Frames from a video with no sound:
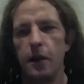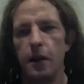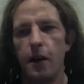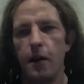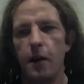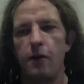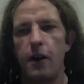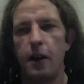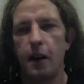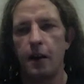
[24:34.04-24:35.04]
a
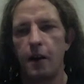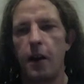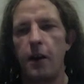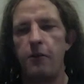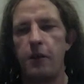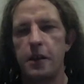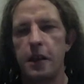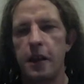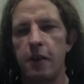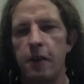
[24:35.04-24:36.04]
very kind of high risk
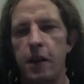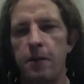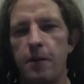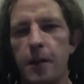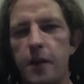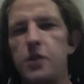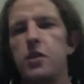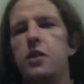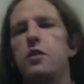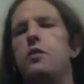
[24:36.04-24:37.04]
area.
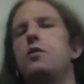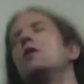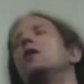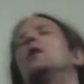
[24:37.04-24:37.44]
So